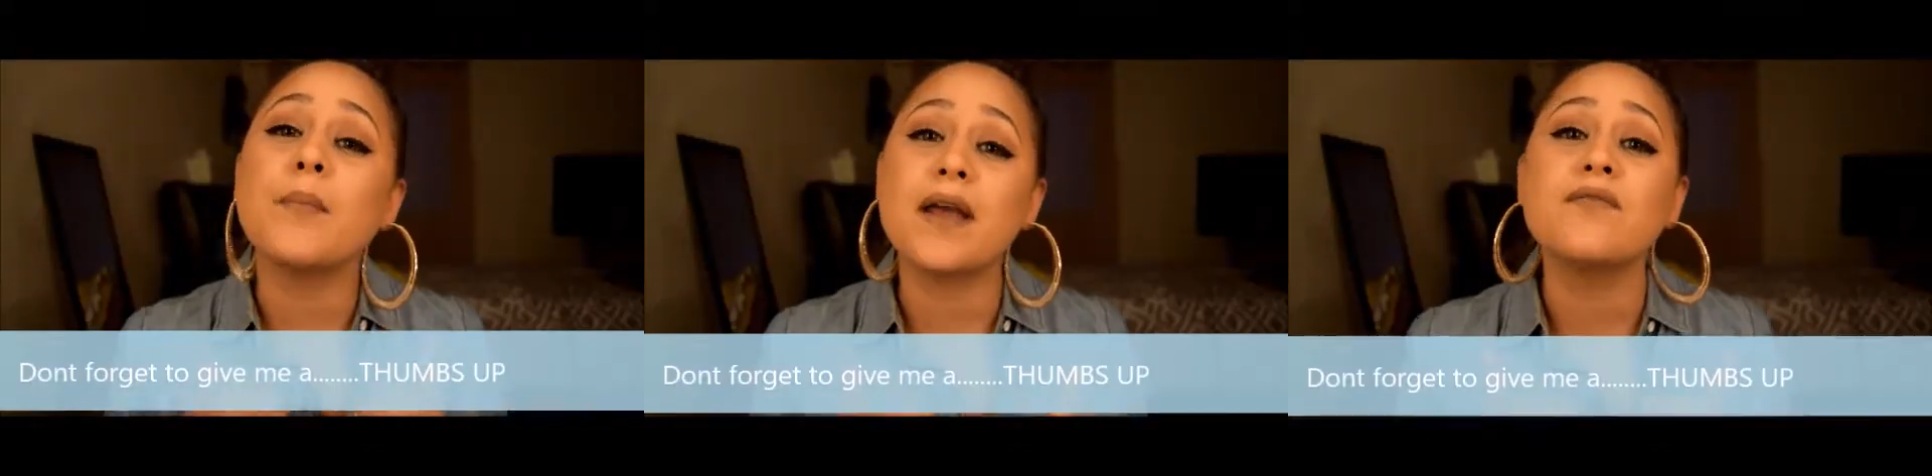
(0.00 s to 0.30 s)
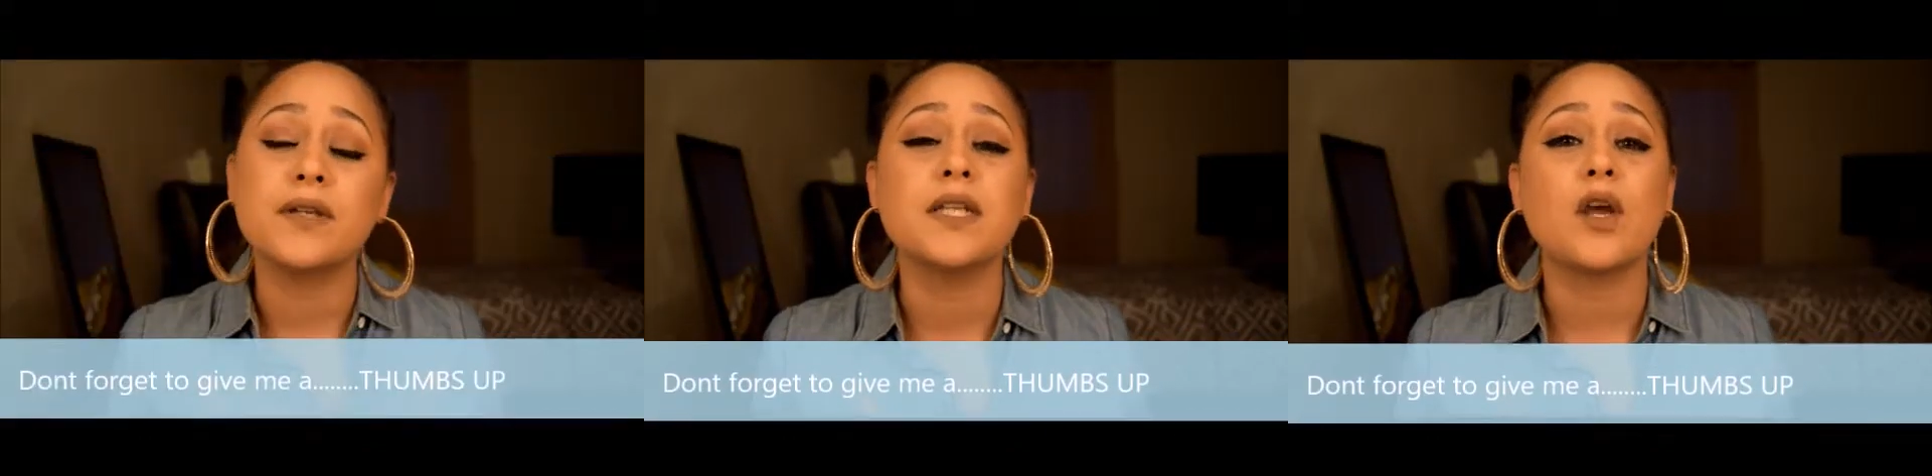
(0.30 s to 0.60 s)
my
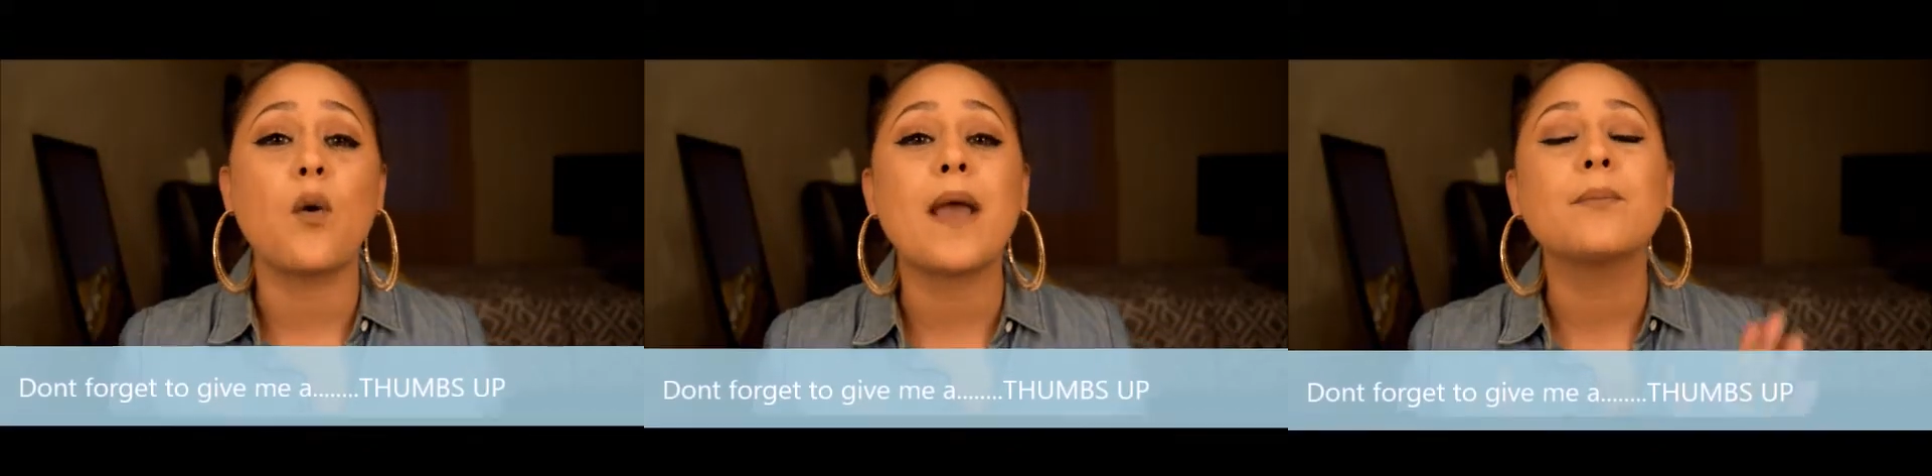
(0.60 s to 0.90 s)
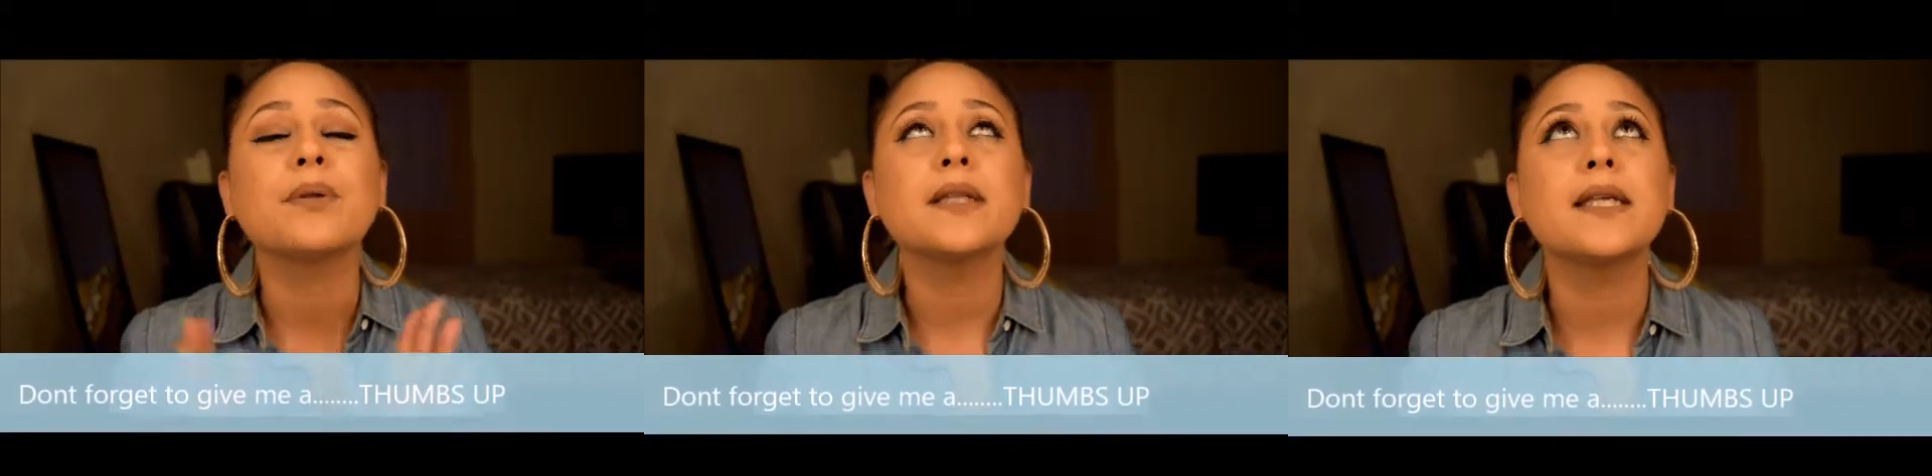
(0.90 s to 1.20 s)
video
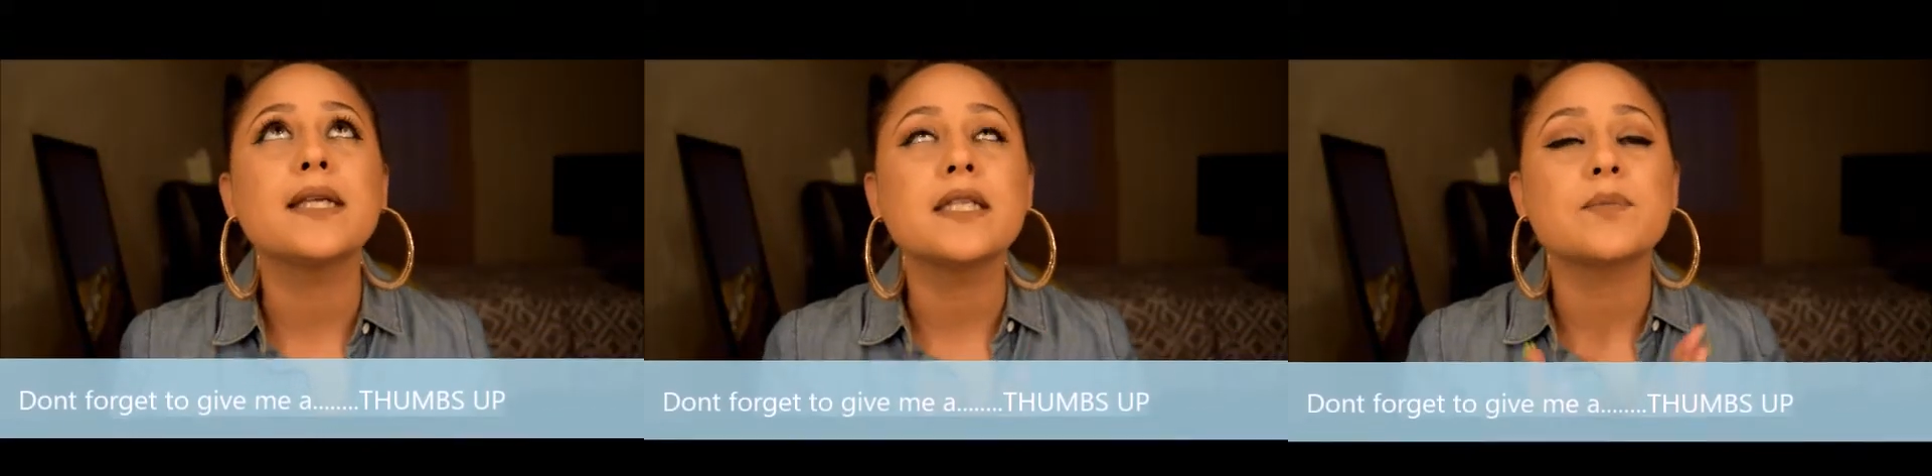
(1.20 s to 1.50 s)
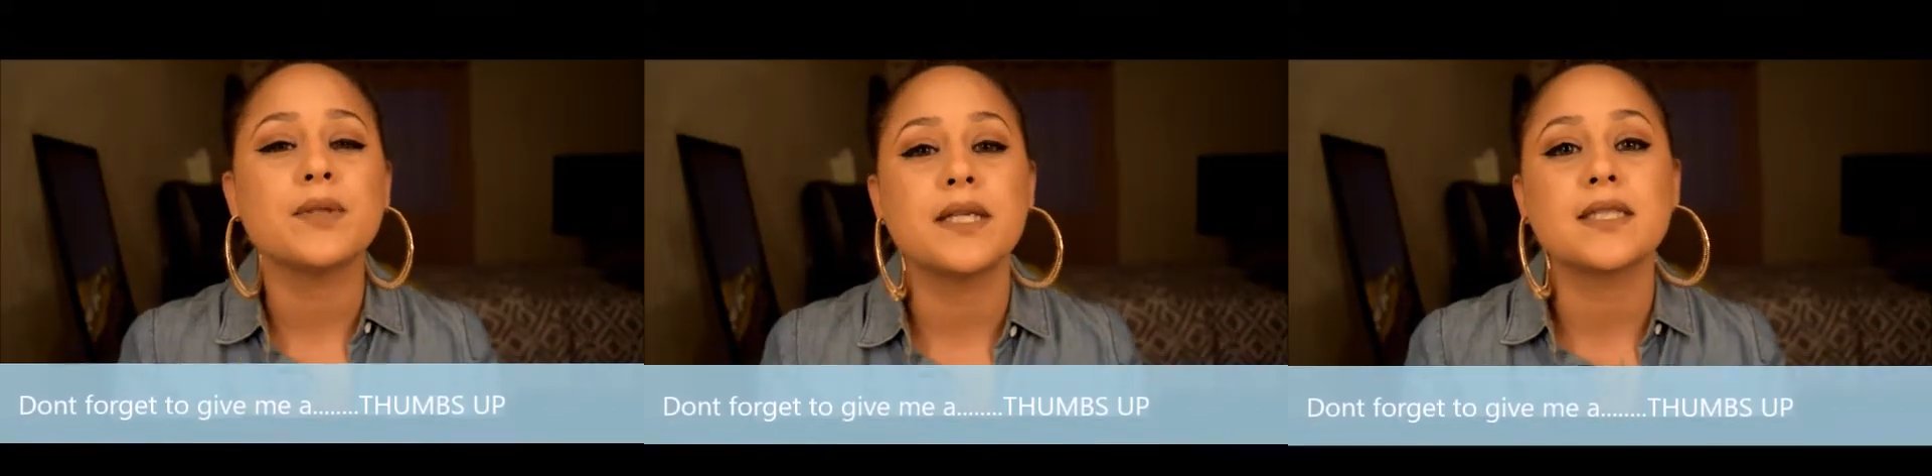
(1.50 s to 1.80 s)
and please,
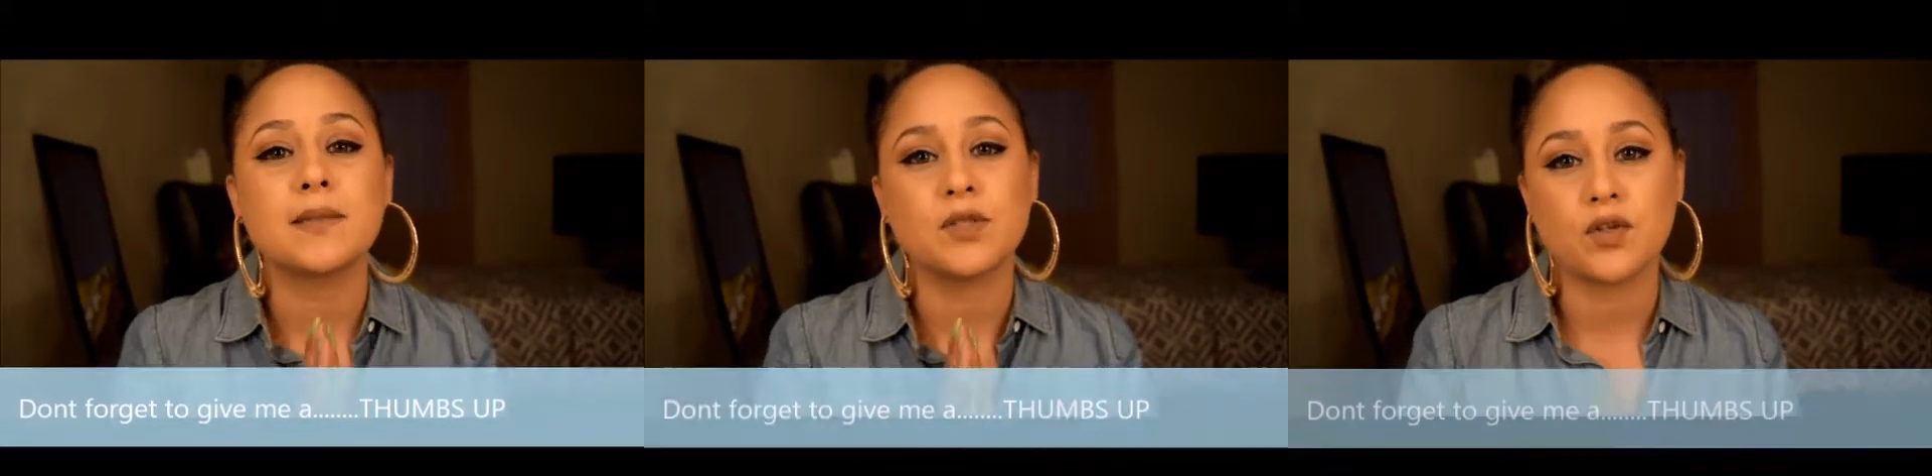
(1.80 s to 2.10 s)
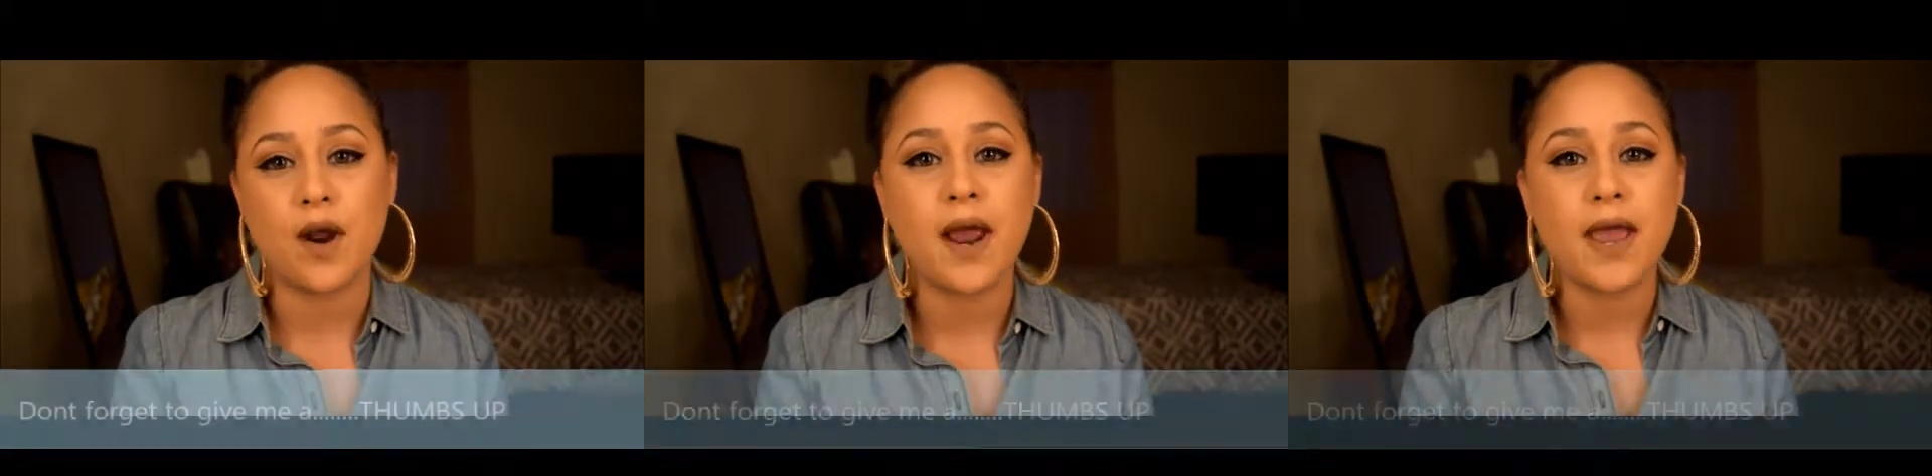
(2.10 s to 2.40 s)
please
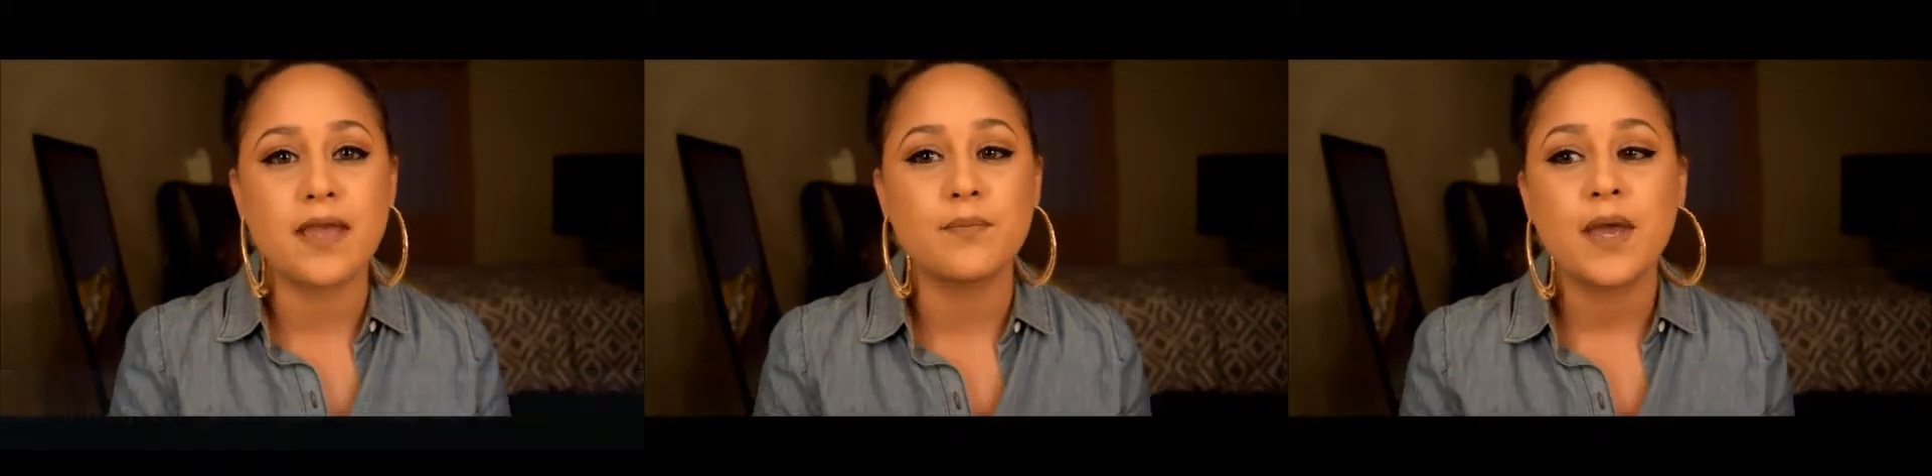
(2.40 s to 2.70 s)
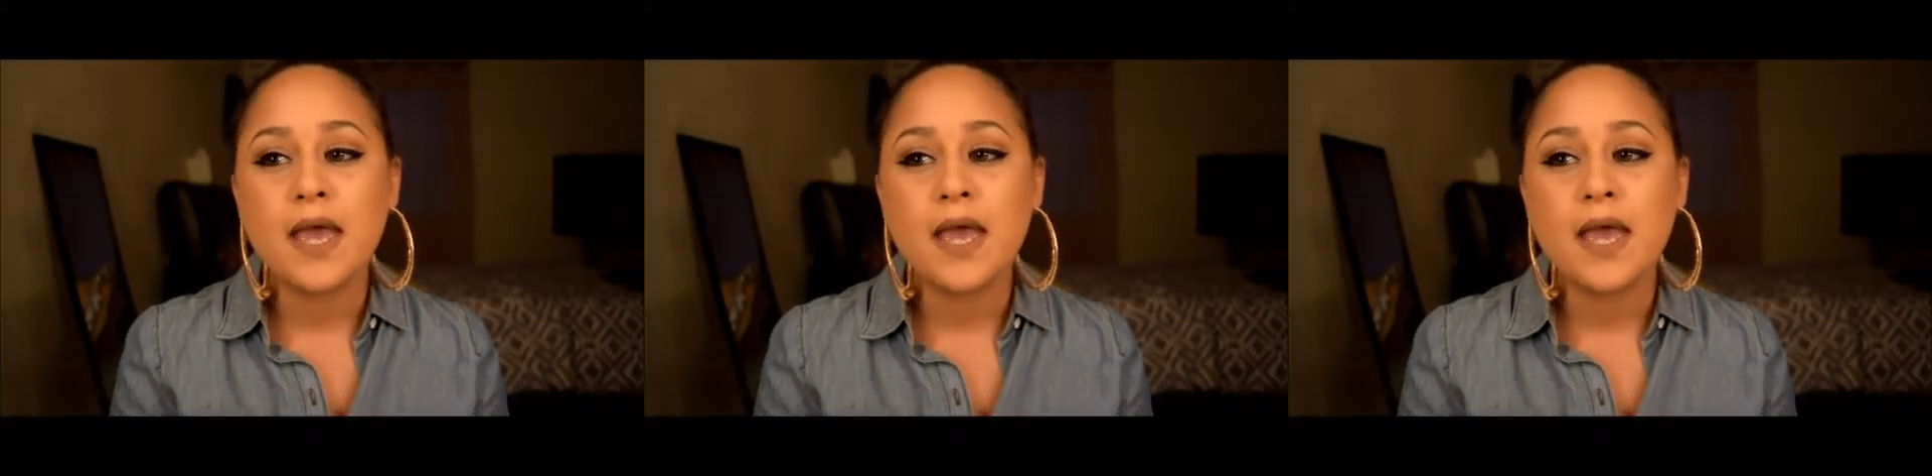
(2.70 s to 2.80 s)
subscribe.